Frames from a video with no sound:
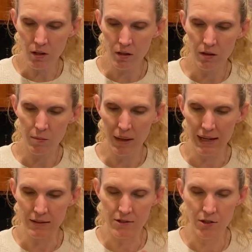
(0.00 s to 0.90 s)
the pain
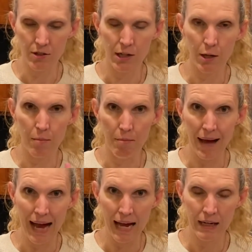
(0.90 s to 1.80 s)
had started to come
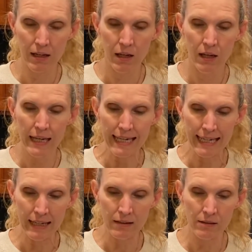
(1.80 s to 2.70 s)
back,
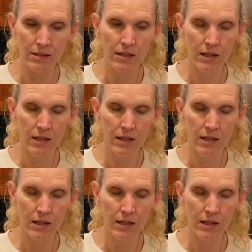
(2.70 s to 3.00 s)
and